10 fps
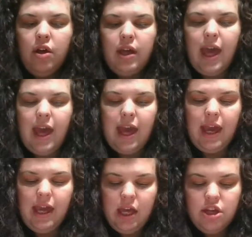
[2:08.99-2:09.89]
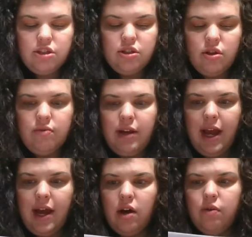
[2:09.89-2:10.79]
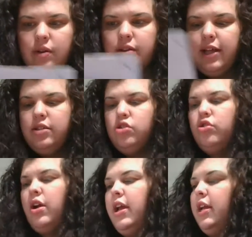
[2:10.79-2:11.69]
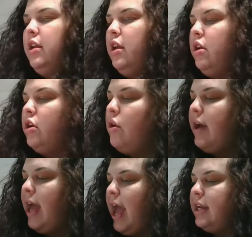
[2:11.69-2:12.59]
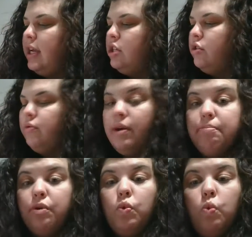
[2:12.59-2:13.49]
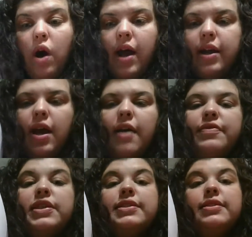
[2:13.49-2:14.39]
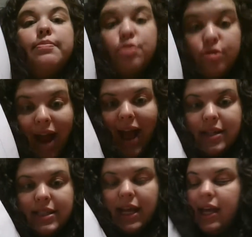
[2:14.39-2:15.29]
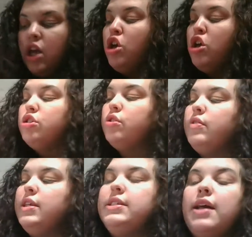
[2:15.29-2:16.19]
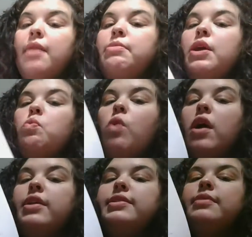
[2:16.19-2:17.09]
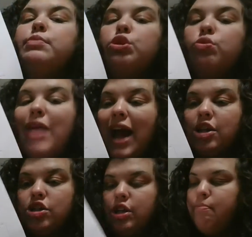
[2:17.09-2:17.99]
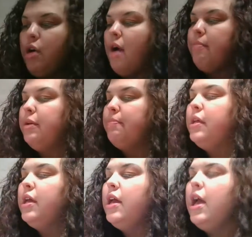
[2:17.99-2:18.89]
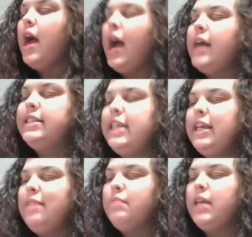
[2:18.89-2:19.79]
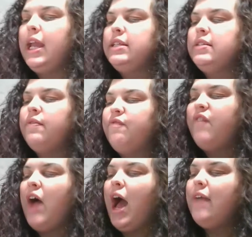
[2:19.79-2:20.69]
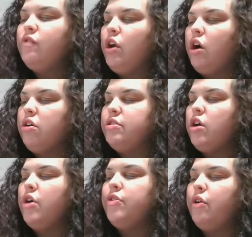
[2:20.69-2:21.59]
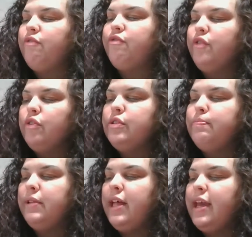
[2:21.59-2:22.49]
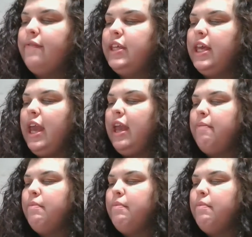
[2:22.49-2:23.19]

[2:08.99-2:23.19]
Okay, so now let's try and go ahead and do number 1 of the subtracting. So this time they want a subtraction problem. A team gained 5 yards on their first play of the game.